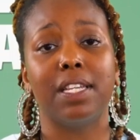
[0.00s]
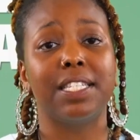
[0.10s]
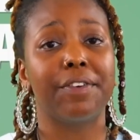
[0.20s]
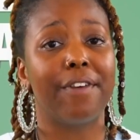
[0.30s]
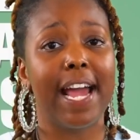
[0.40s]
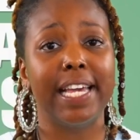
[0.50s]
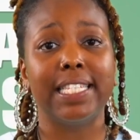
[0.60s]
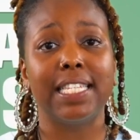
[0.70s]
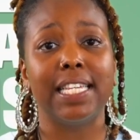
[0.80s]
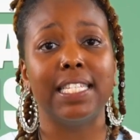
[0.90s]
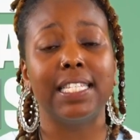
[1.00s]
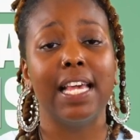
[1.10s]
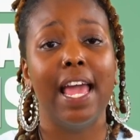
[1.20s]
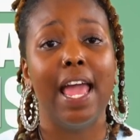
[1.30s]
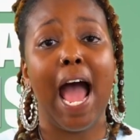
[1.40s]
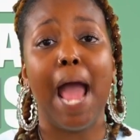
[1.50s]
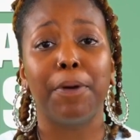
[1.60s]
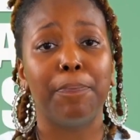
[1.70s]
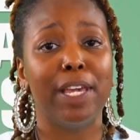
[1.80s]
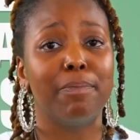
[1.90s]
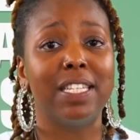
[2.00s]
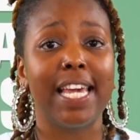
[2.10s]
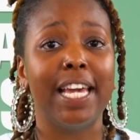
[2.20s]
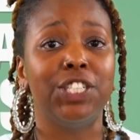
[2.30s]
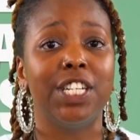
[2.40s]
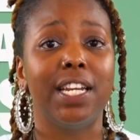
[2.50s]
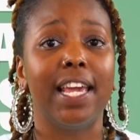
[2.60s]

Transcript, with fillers: psoriasis, hyperpigmentation,